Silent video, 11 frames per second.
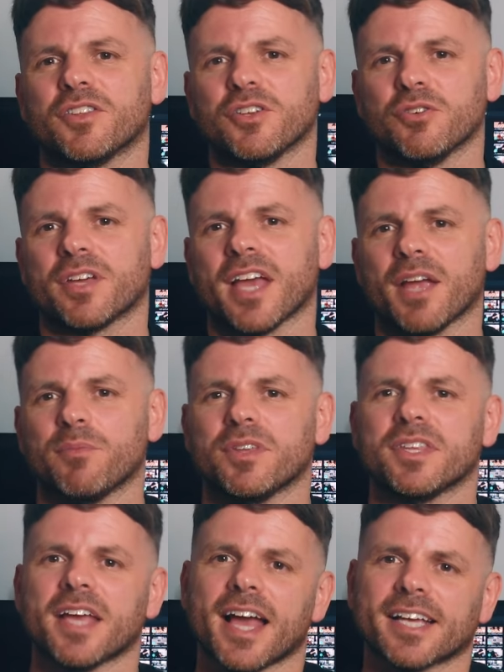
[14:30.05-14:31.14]
that you're getting
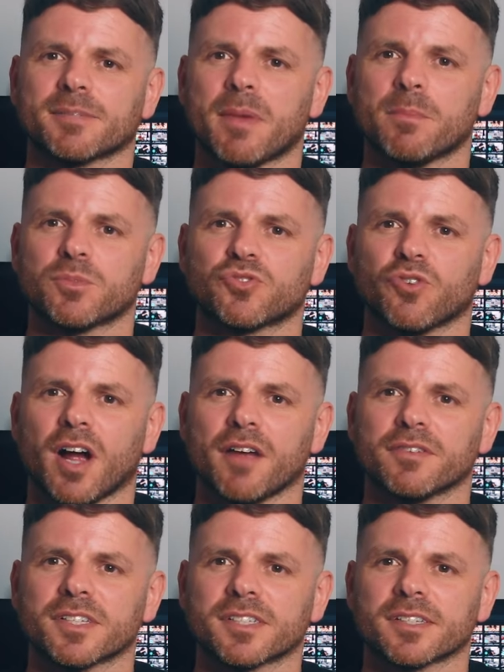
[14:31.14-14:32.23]
with the X MEMS
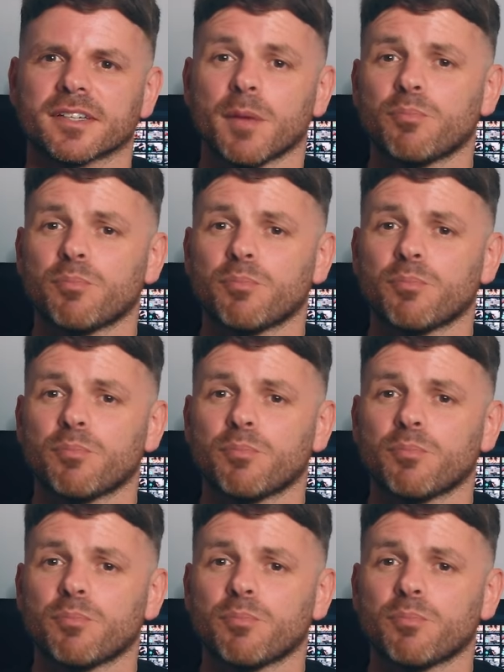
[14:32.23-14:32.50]
drivers,